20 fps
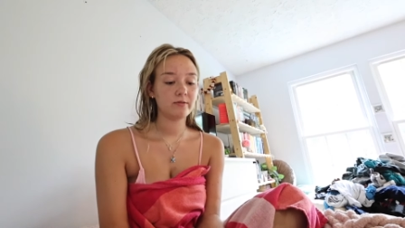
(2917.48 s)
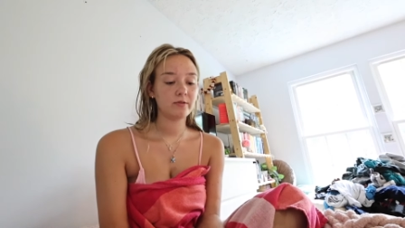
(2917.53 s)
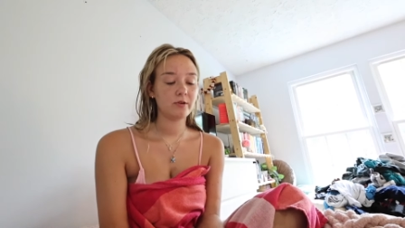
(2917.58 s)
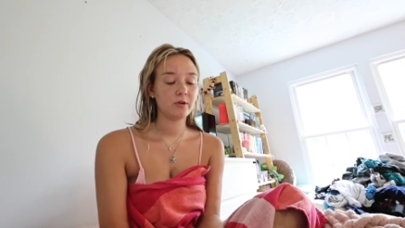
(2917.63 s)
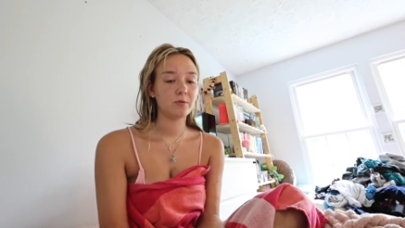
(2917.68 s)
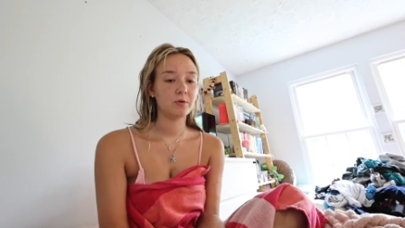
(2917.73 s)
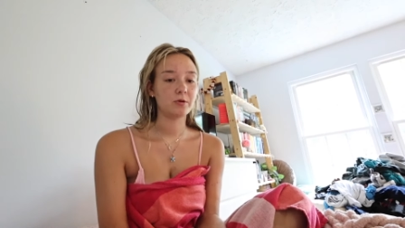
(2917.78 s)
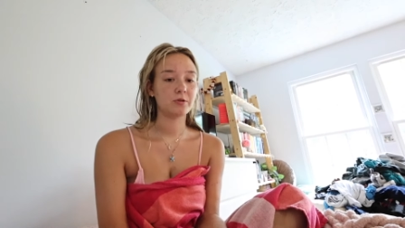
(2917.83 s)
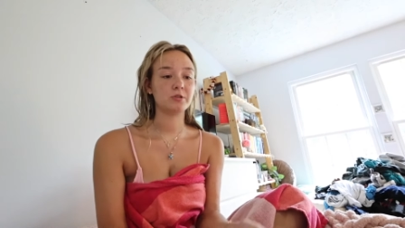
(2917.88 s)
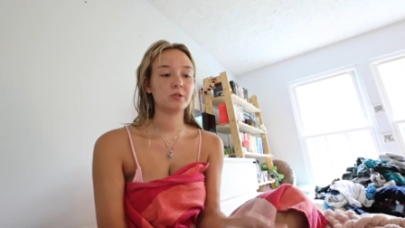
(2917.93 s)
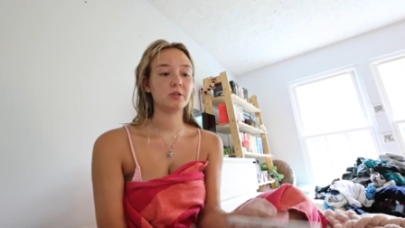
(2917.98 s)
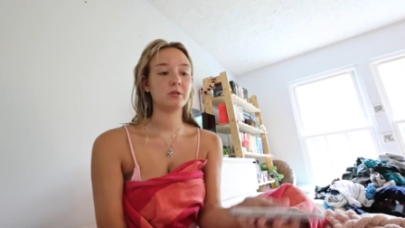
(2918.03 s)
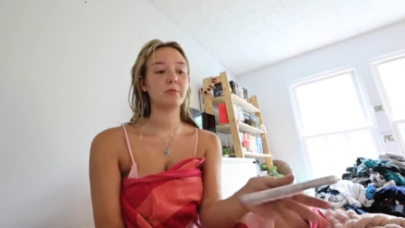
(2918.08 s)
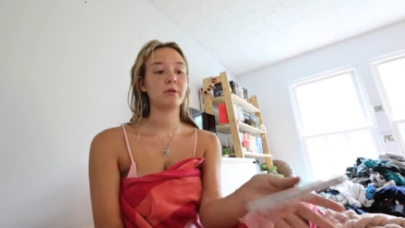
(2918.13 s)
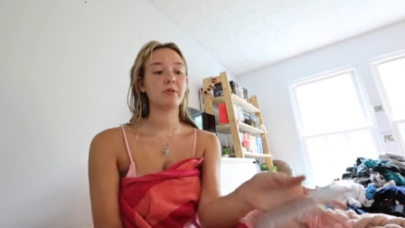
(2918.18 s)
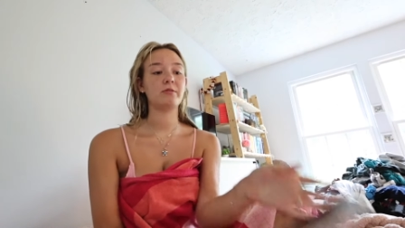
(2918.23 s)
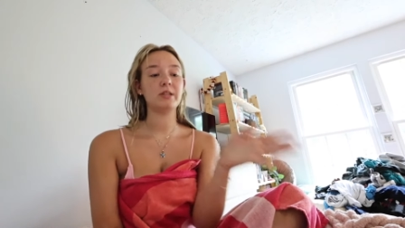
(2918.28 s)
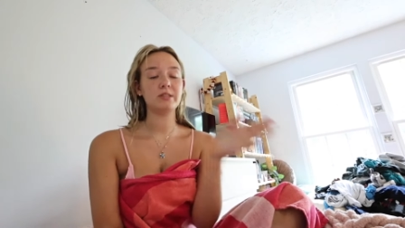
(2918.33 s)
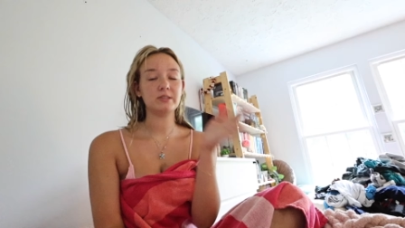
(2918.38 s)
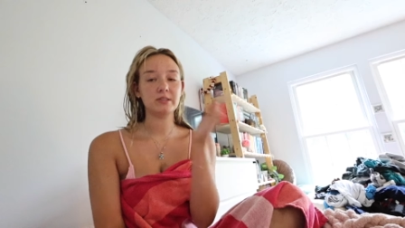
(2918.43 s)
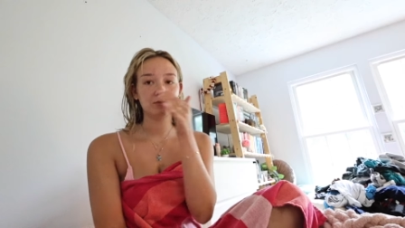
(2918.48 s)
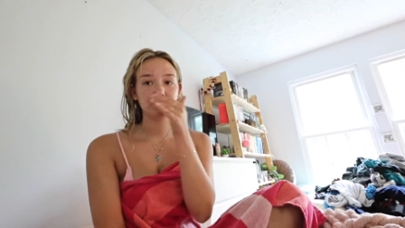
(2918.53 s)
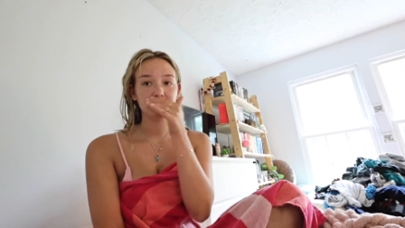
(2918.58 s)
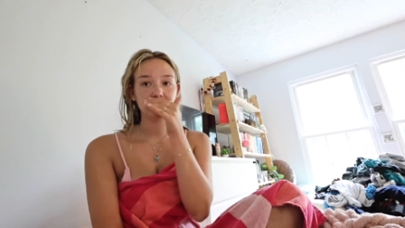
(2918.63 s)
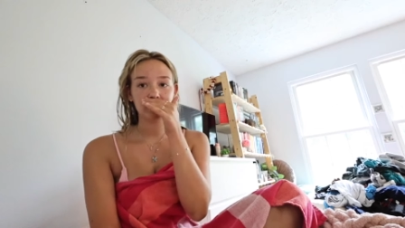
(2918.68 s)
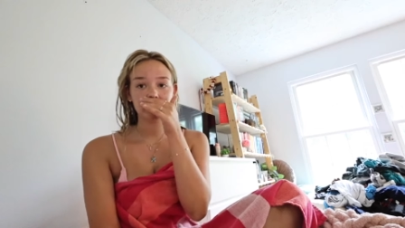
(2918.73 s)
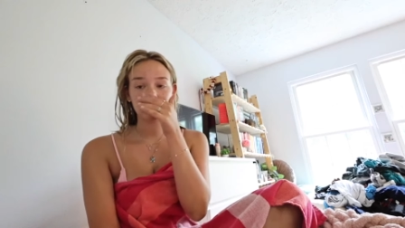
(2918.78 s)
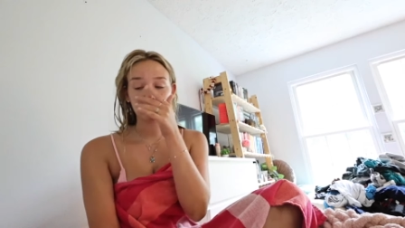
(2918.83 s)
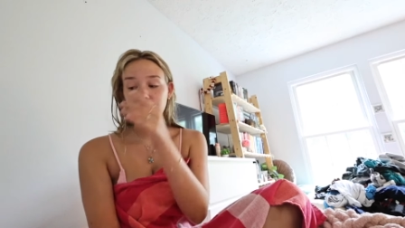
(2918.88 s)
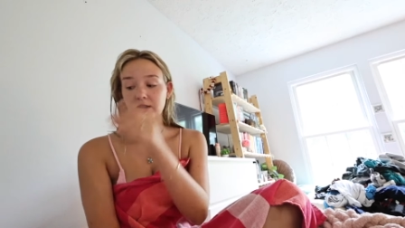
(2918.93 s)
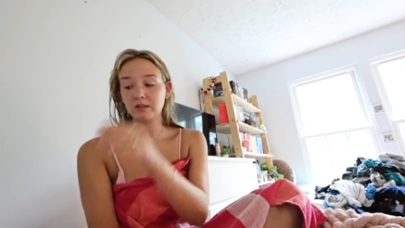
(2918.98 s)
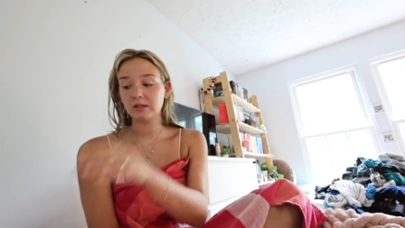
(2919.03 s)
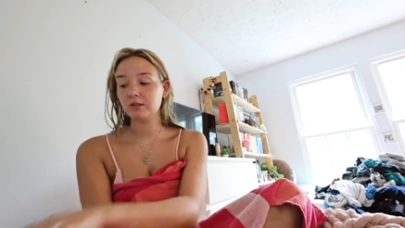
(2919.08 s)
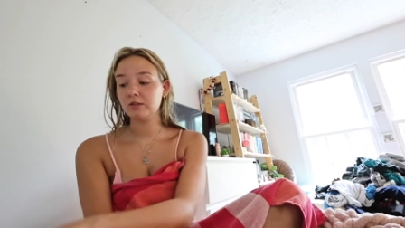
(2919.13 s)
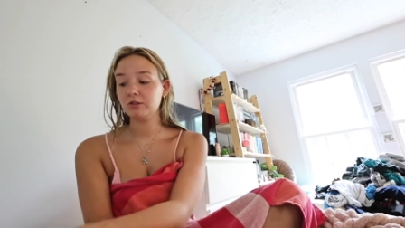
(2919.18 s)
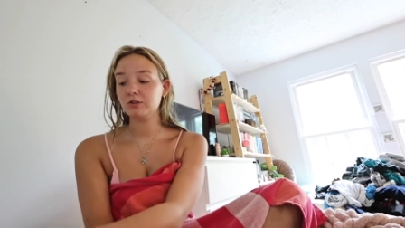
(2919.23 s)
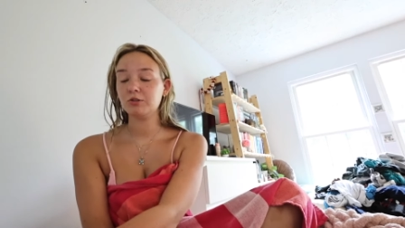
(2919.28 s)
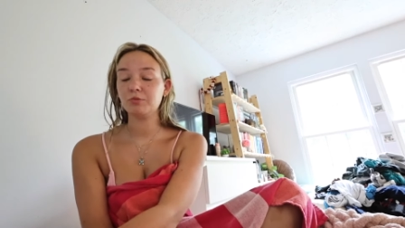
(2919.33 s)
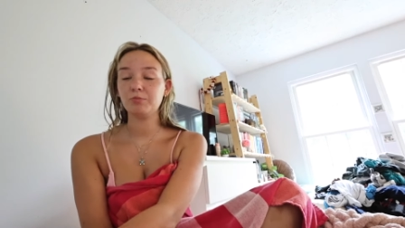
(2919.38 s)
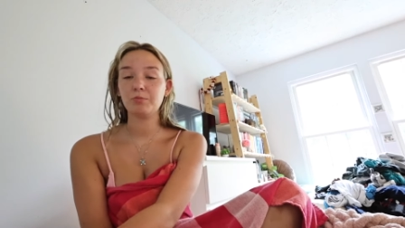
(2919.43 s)
no motion in my face, it's because I literally
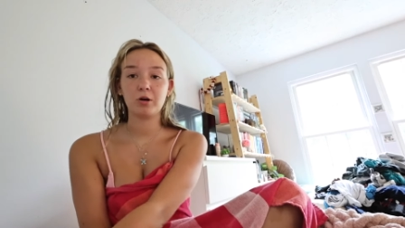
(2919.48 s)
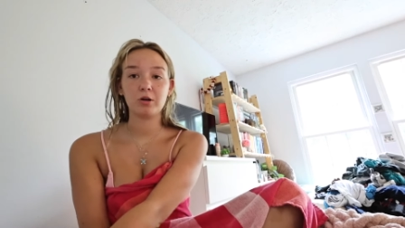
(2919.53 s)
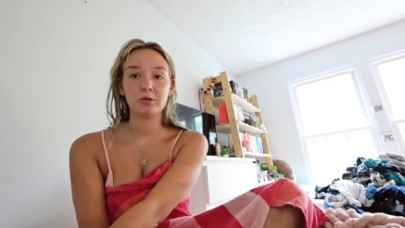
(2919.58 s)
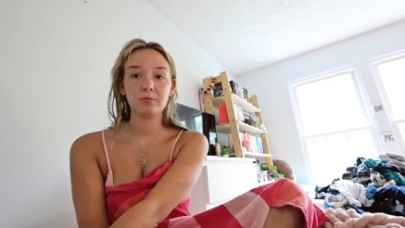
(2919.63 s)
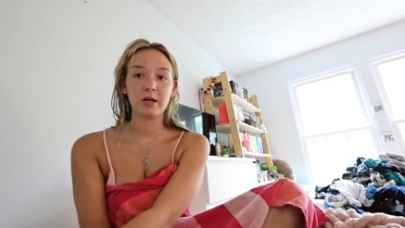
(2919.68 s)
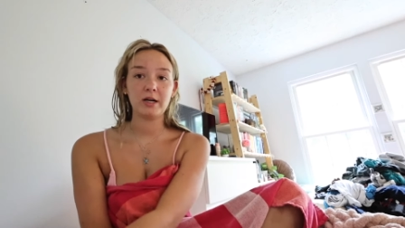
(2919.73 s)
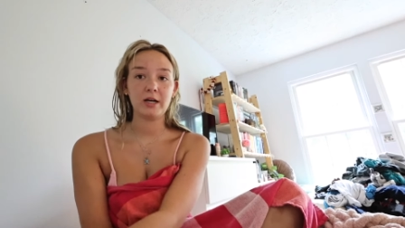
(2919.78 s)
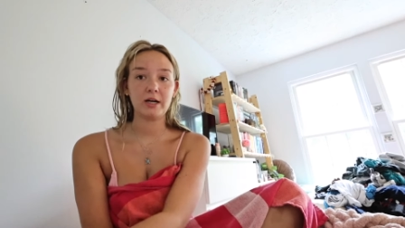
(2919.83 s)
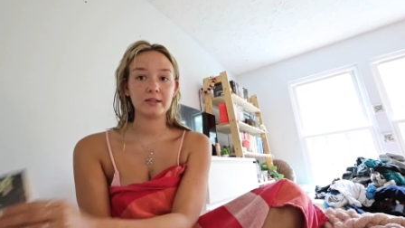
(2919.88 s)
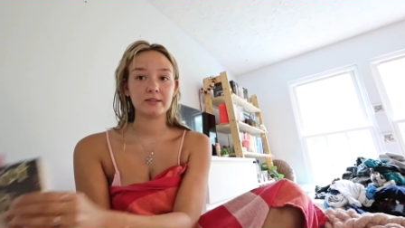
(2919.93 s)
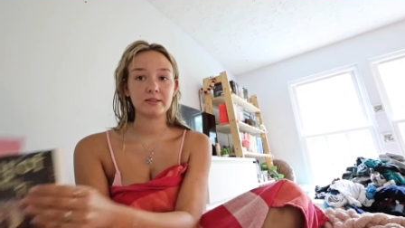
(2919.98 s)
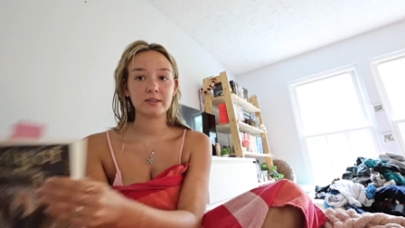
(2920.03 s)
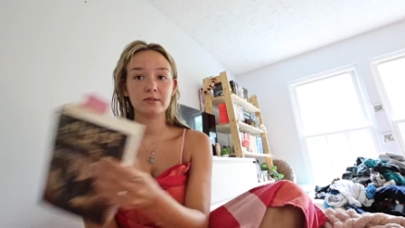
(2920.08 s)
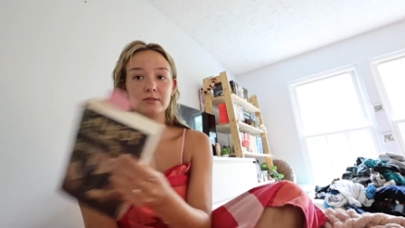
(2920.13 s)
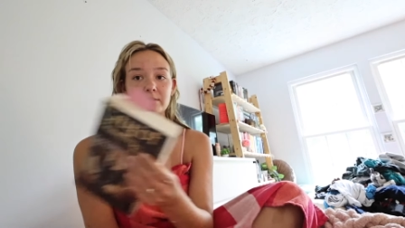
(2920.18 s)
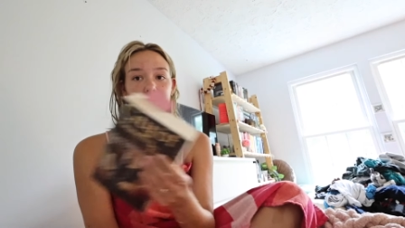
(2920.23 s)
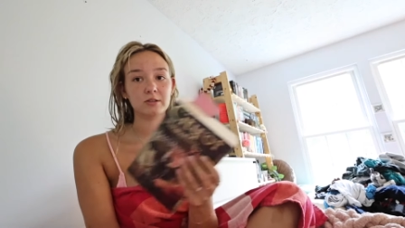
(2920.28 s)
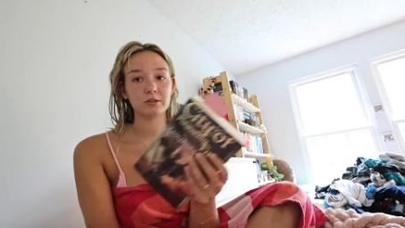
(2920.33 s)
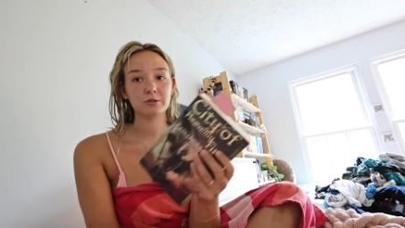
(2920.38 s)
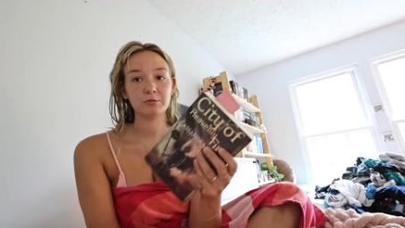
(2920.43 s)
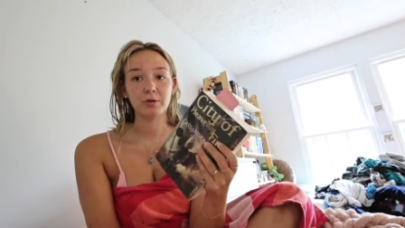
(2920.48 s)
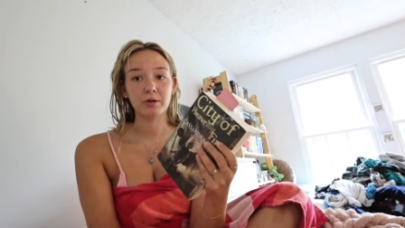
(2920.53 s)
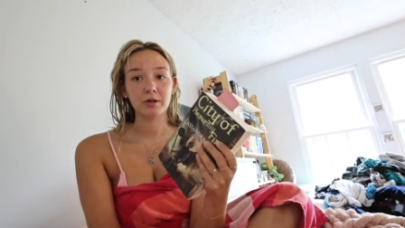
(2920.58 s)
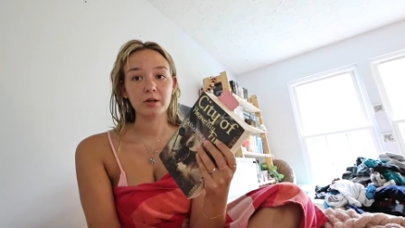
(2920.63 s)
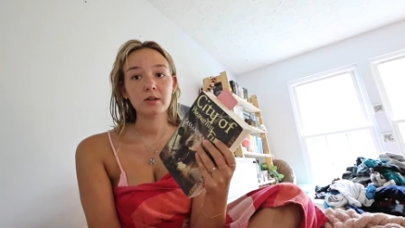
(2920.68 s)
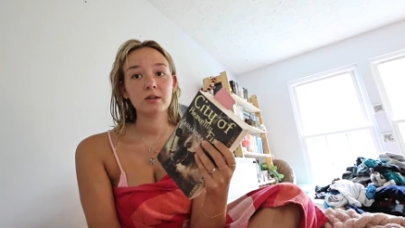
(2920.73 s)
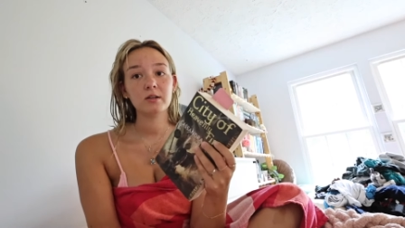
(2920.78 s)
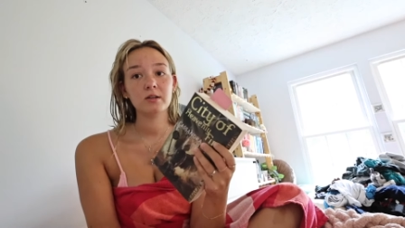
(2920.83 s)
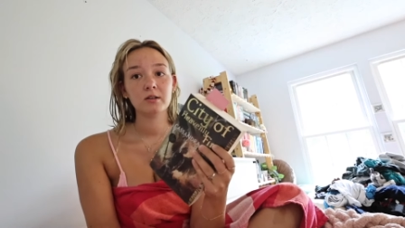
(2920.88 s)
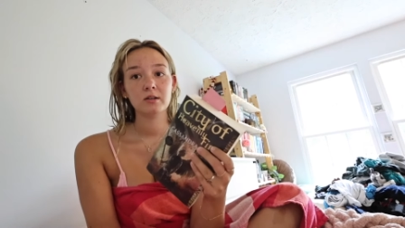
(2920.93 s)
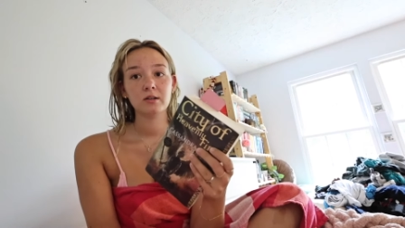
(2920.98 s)
just bawled my eyes out to this book.